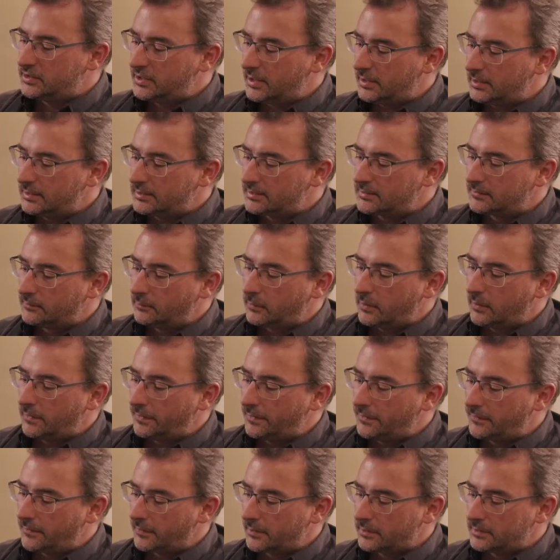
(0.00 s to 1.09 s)
channels
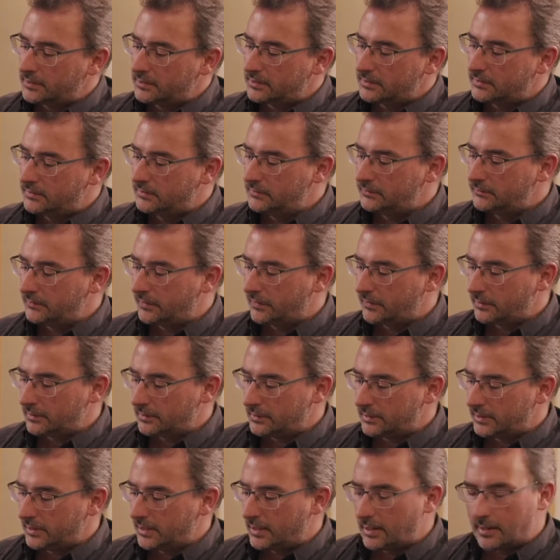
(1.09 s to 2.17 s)
1/3,
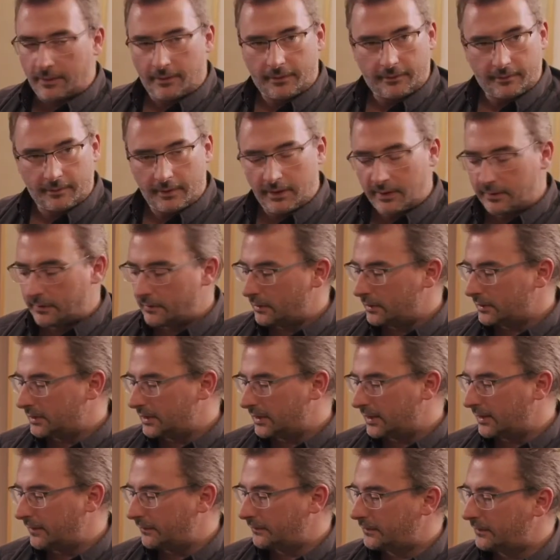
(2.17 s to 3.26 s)
2/3 and 3/3
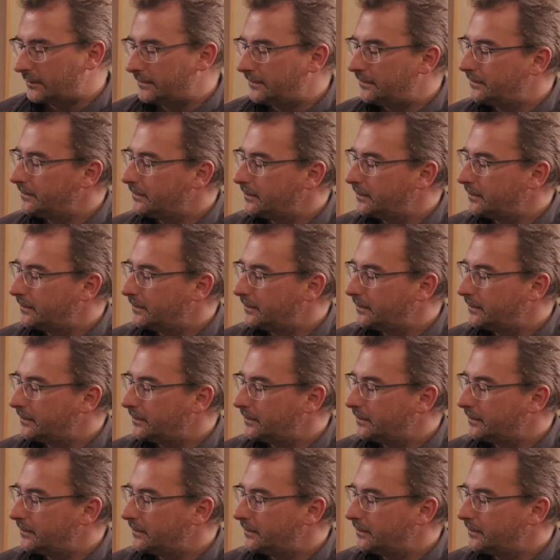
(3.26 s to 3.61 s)
left,